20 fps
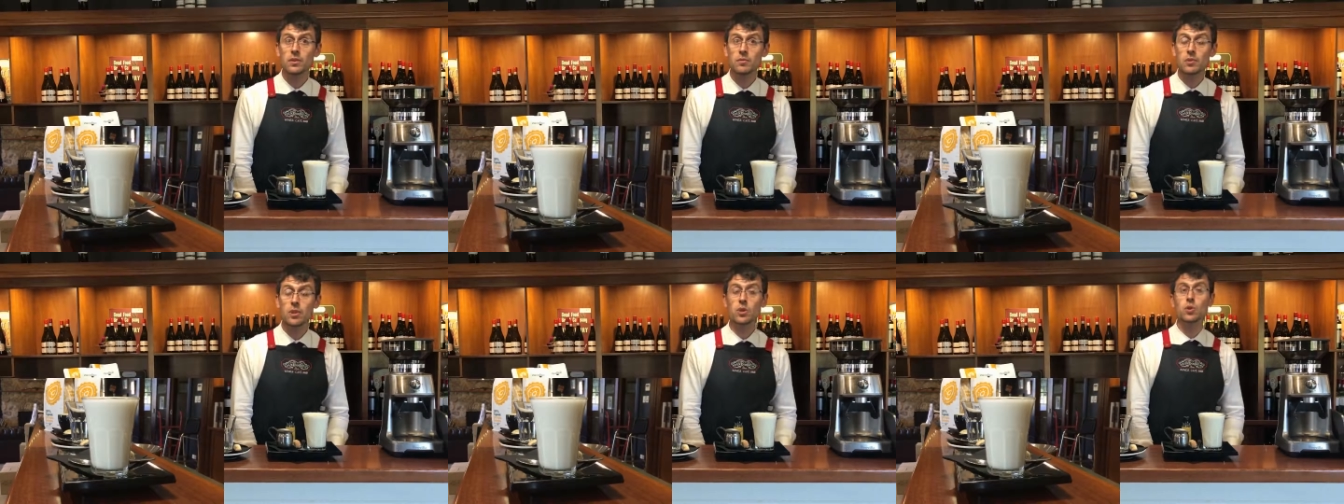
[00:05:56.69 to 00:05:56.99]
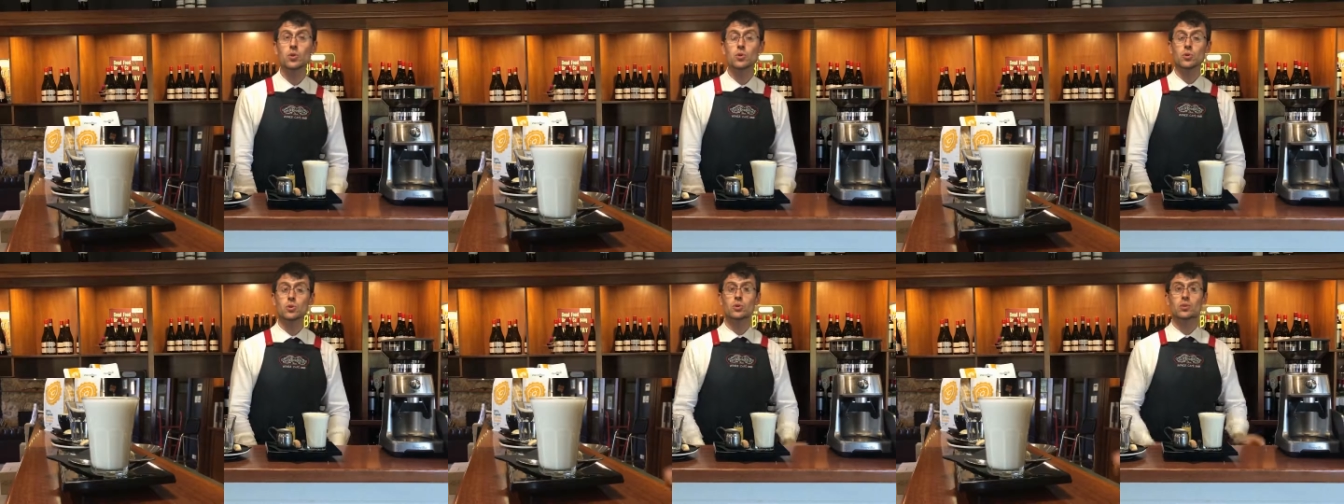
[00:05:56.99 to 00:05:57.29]

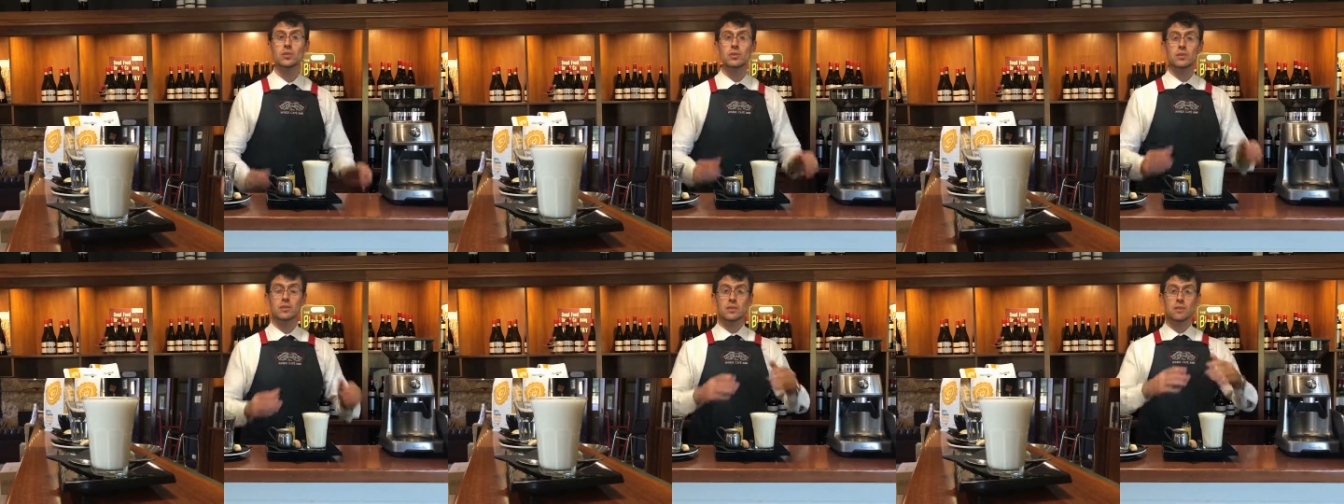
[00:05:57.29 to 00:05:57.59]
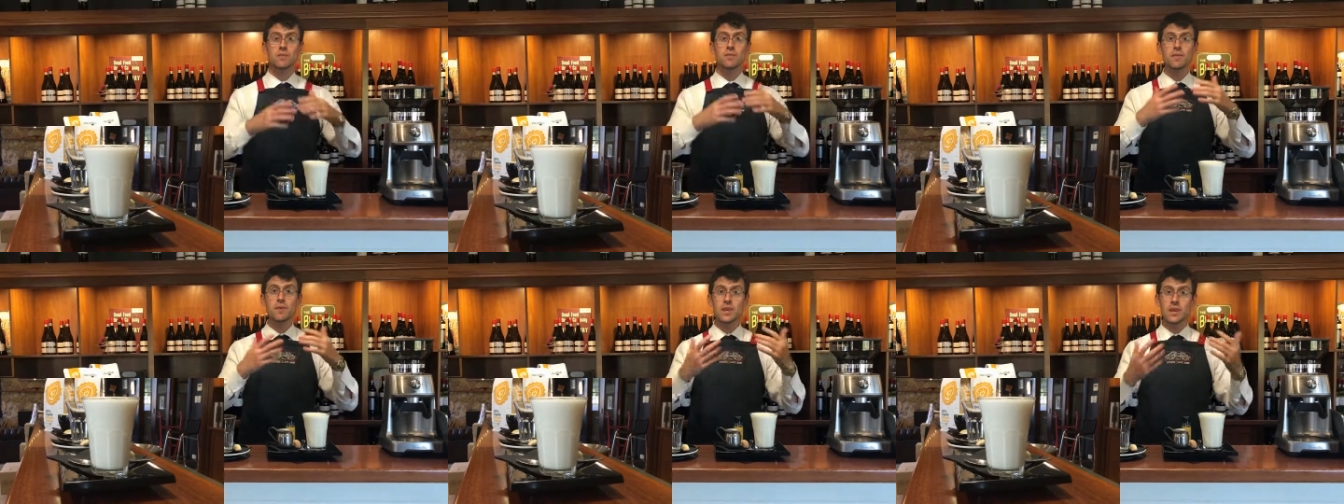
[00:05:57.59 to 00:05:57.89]
because
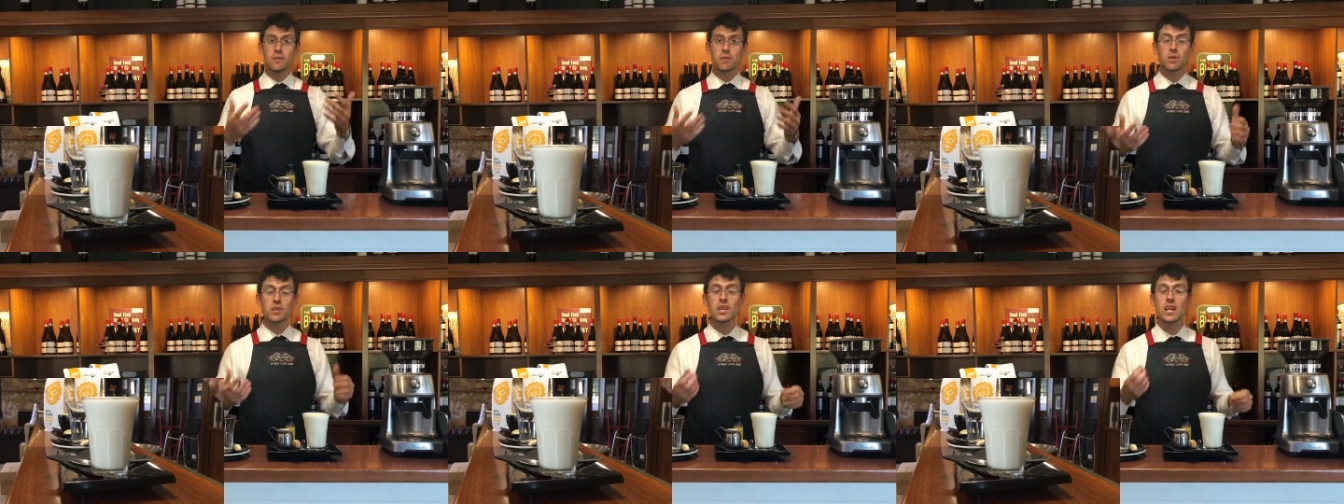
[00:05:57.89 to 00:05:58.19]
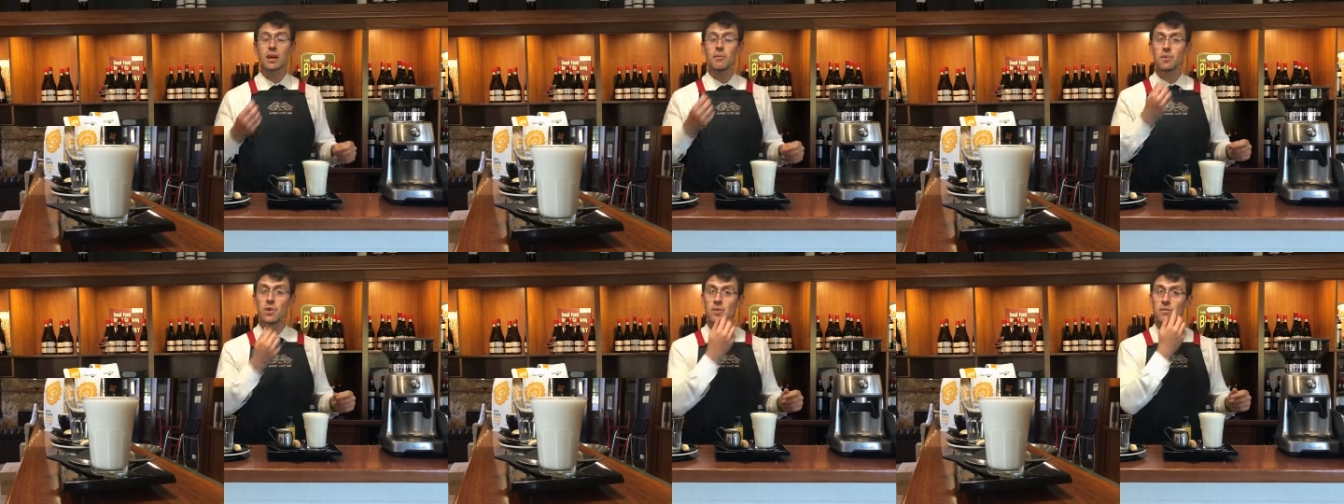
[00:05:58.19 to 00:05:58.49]
the flavor
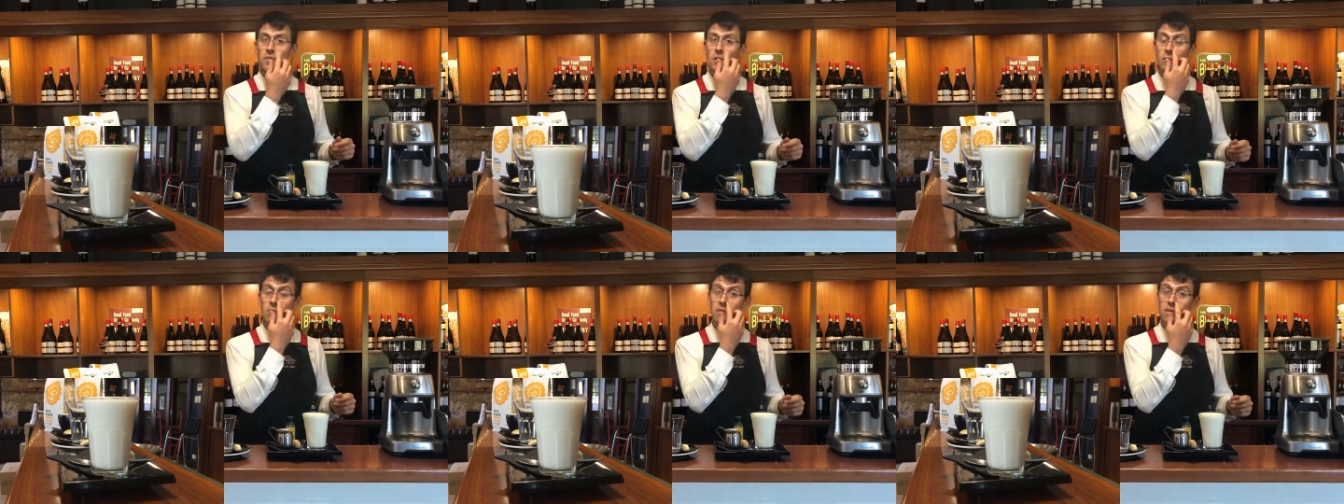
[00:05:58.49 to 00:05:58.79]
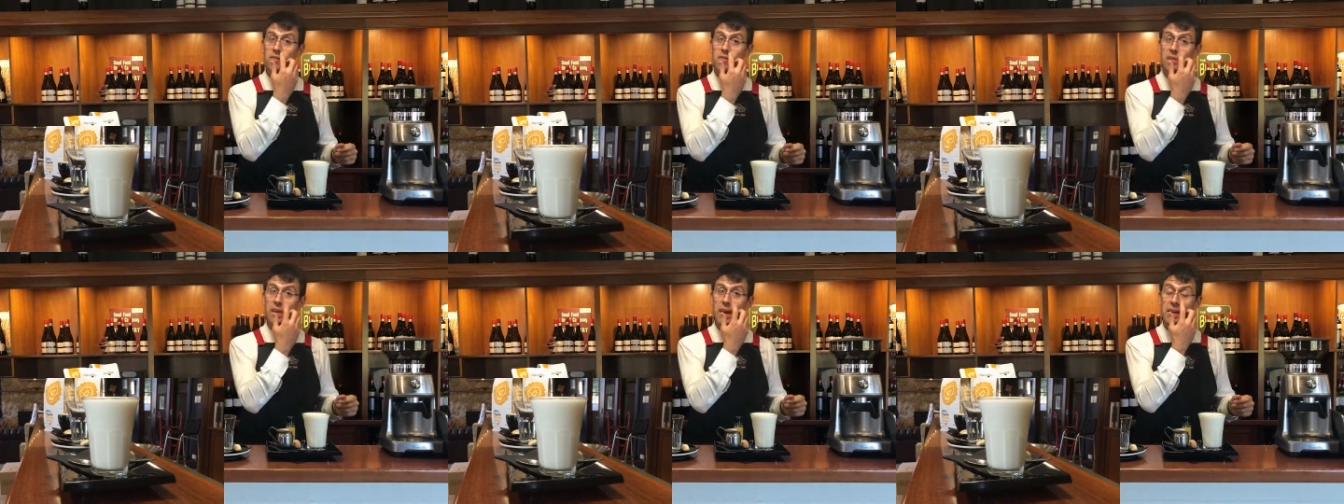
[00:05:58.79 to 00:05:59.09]
coming from
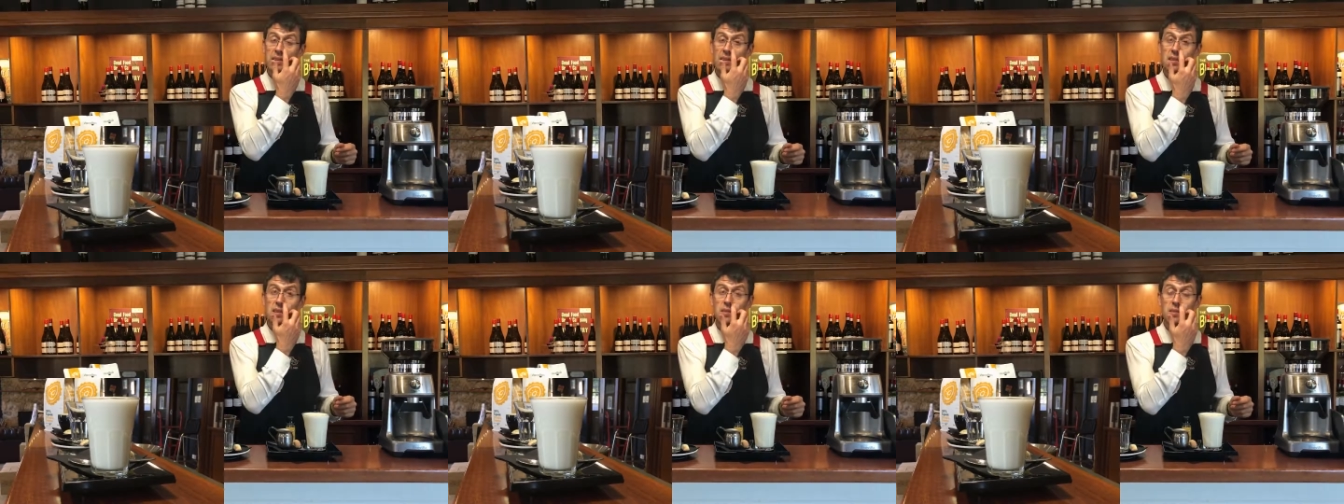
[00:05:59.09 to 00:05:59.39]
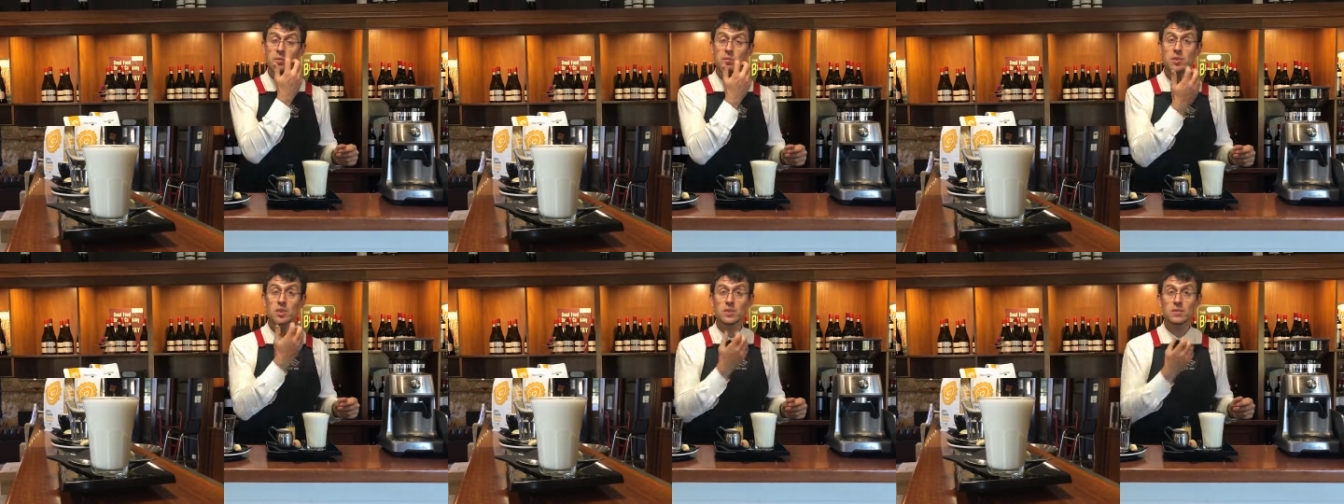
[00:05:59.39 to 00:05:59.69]
the fat in
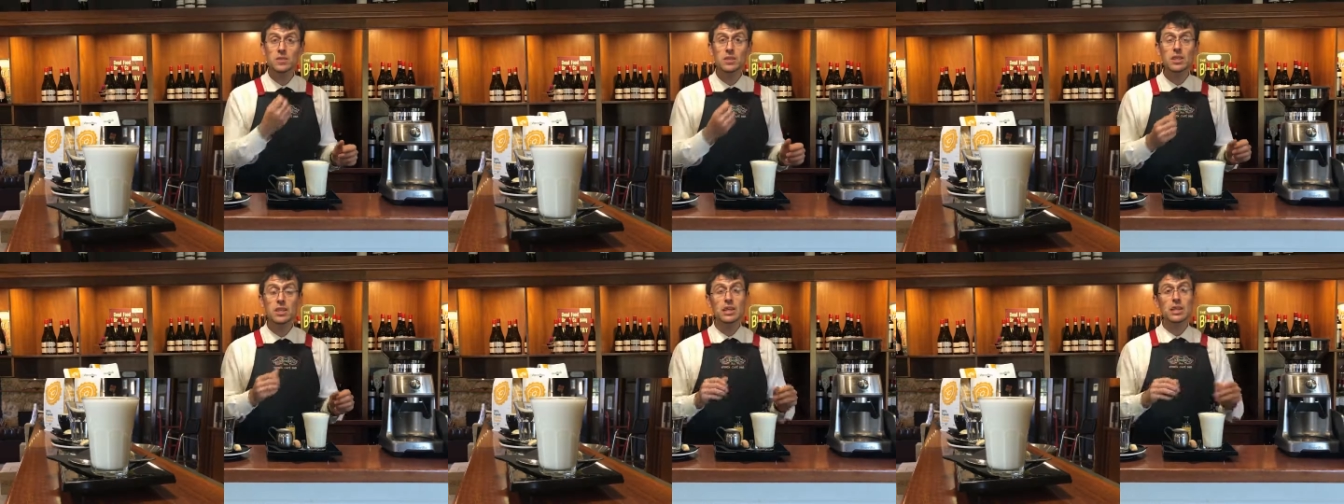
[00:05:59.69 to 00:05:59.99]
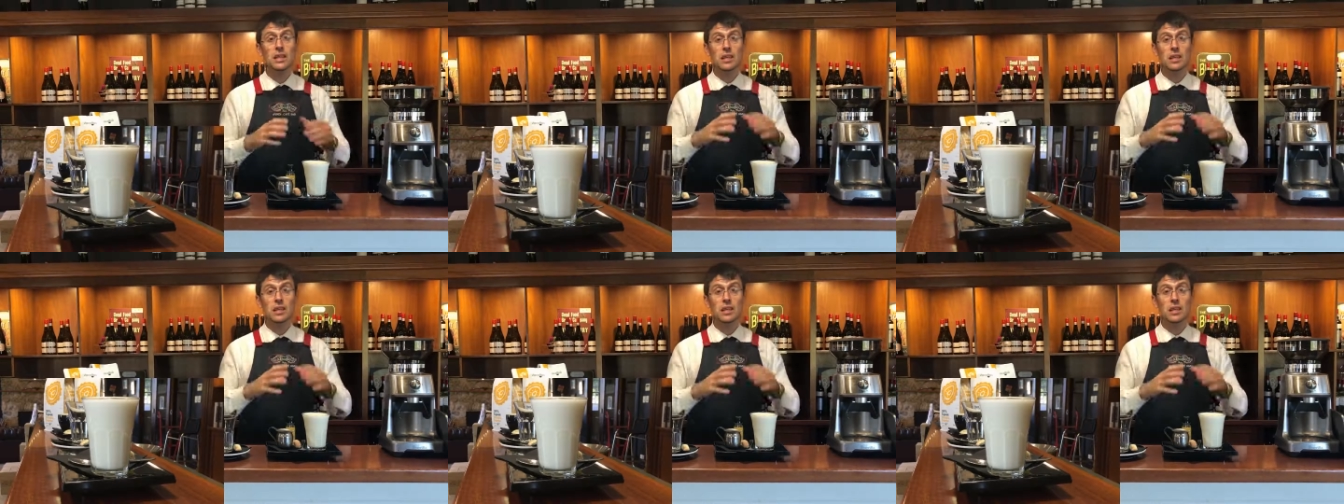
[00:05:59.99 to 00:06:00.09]
the milk,